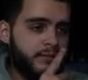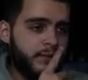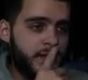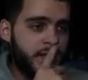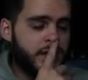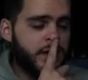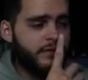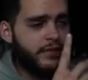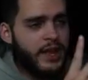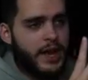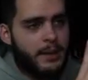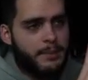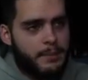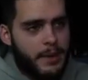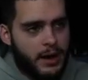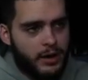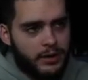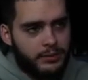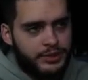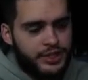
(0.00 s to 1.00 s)
enough of that.
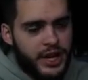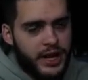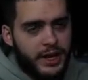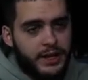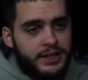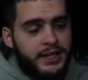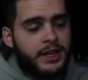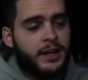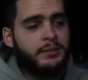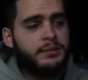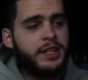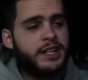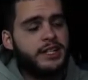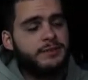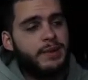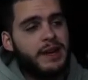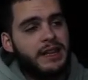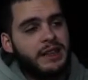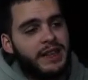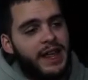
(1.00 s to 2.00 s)
Malcolm Jenkins, he comes in as
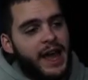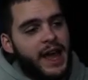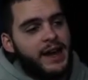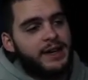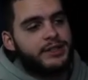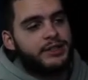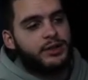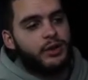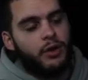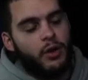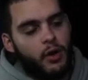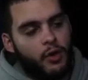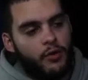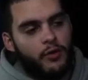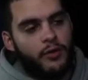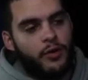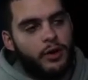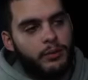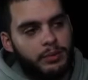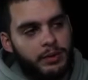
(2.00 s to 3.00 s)
my last
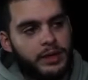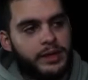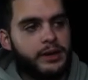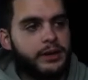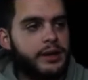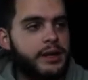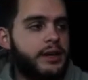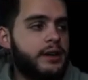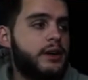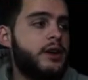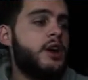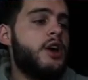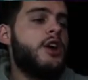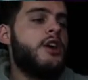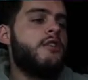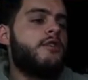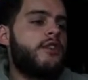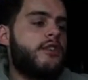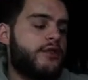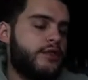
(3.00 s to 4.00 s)
overall player here
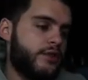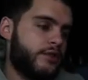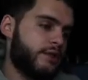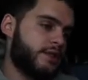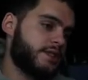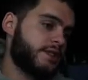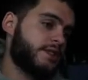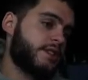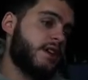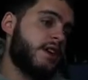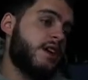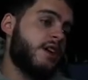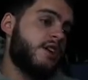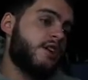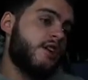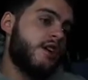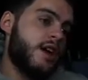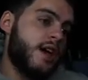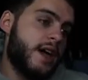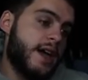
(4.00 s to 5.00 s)
for a few reasons.
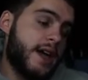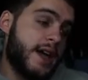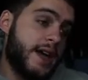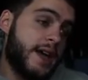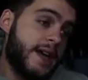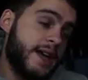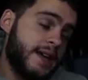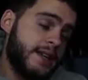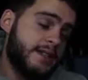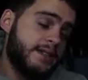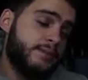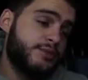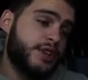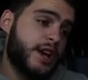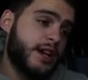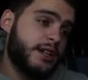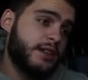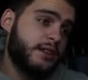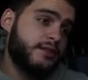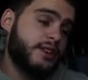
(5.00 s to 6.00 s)
His
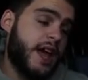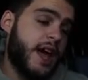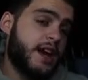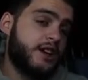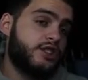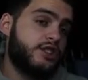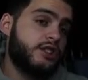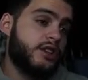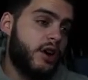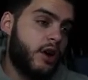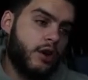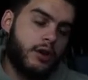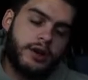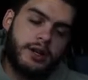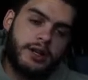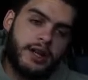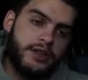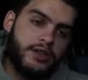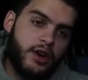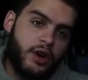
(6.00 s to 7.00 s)
objectives actually aren't
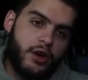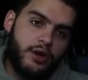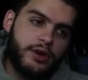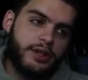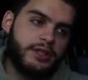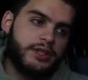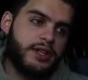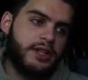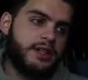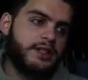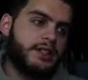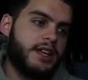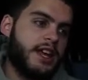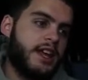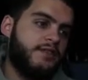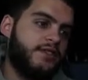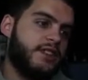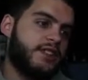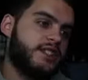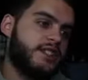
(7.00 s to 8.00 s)
the hardest things.
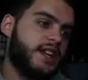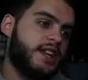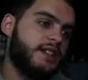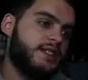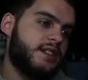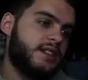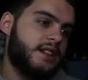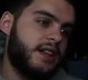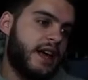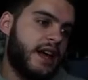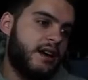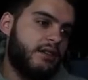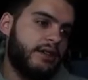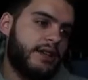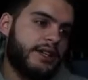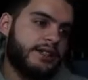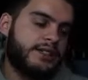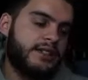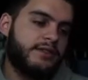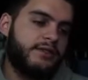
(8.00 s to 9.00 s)
If the Saints allow
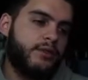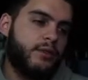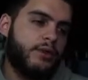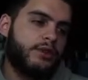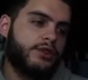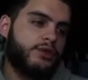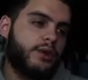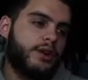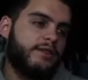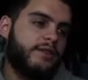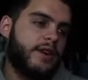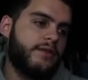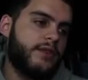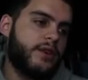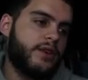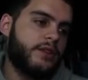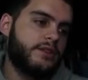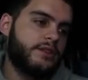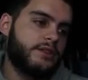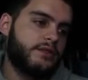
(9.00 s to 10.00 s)
less than four hundred twenty-five
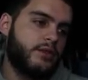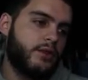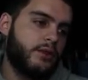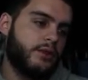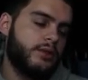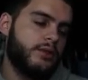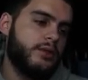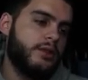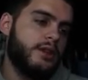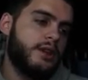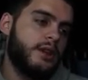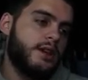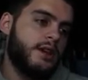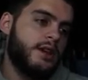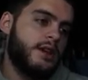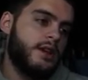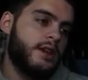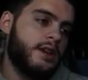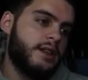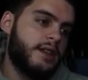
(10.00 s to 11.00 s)
yards total,
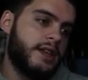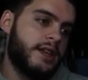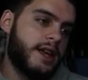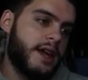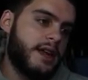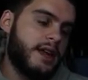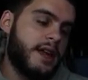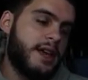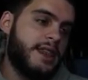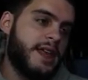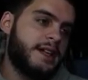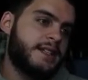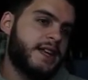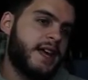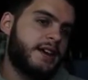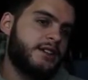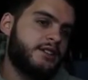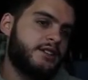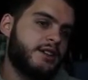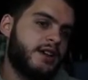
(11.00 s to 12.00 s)
they get it. And that's
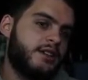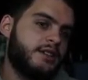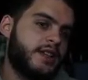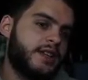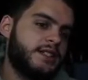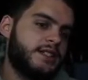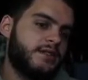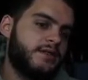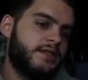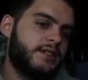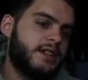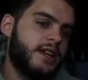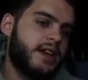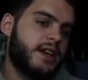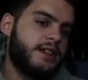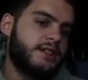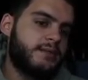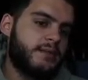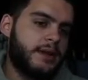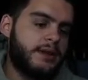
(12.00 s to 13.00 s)
actually on Thanksgiving
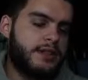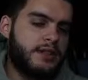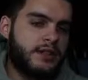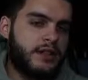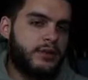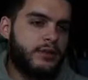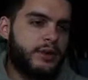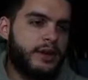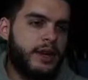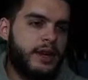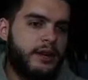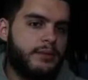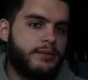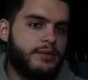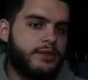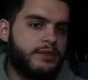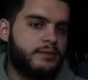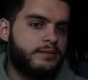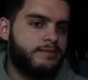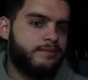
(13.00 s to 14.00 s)
Day, sometimes slower games,